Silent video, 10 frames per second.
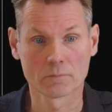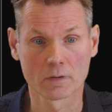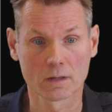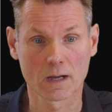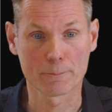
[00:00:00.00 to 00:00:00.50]

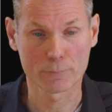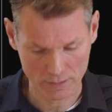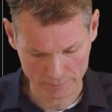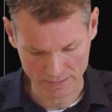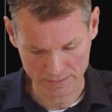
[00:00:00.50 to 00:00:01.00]
I put them
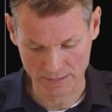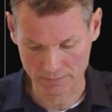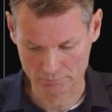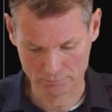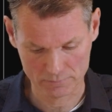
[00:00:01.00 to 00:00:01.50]
in the
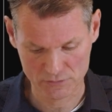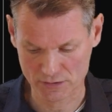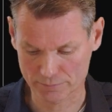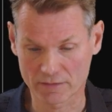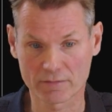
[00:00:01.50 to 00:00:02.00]

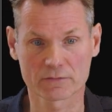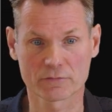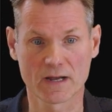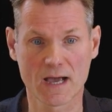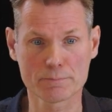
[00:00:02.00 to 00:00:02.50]
subdirectory
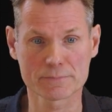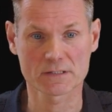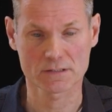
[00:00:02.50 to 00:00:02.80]
apps.